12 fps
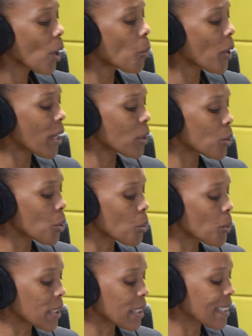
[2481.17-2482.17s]
where you
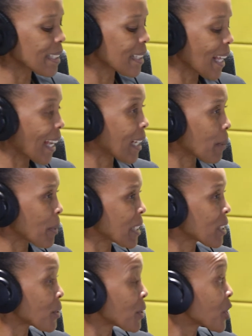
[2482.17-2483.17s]
will see the
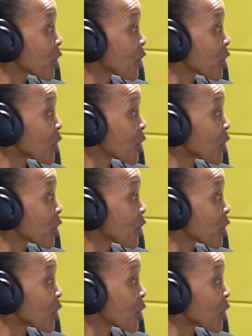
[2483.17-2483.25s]
elementary